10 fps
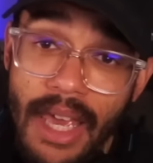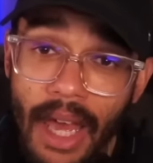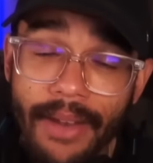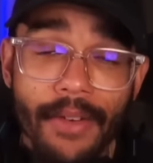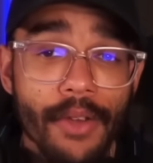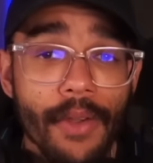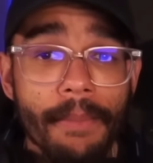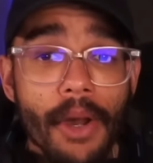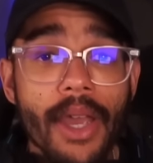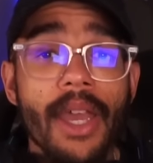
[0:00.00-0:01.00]
on the video for
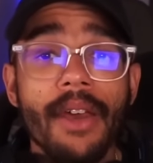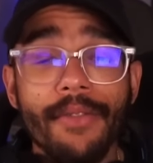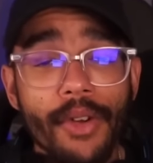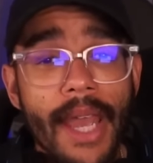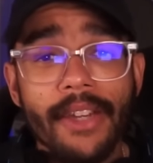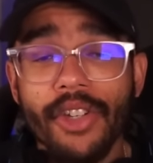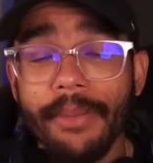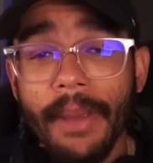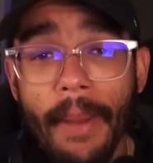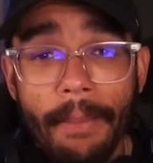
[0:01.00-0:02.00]
your boy. For reaction,
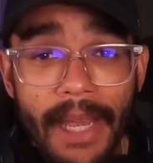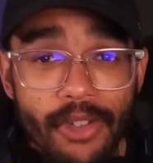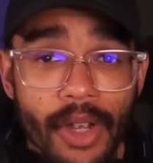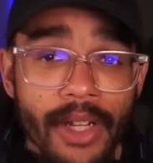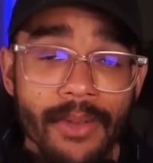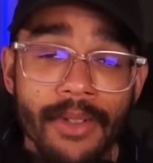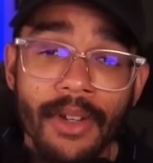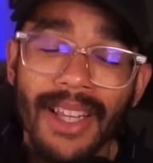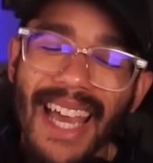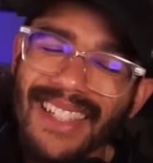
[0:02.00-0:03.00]
it'll be up on Patreon as well as
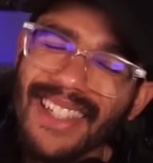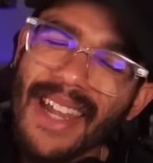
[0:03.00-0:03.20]
early access